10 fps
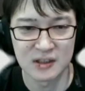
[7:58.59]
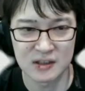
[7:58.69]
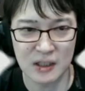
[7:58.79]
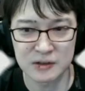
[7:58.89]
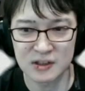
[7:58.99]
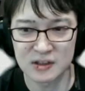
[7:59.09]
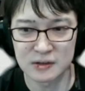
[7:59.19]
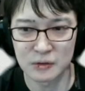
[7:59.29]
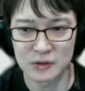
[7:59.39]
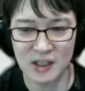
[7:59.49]
are
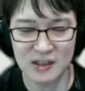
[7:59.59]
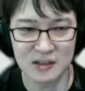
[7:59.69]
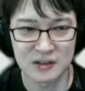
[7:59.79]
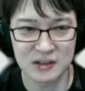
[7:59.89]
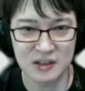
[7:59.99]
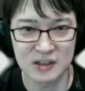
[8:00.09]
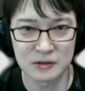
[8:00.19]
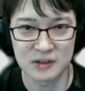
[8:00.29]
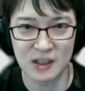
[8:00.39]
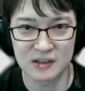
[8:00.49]
distributed,
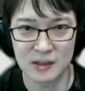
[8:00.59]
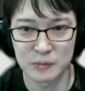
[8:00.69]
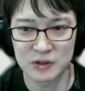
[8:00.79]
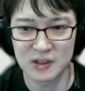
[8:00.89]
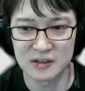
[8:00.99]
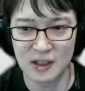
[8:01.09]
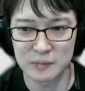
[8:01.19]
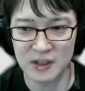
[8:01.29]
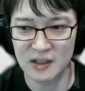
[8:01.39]
since there is enough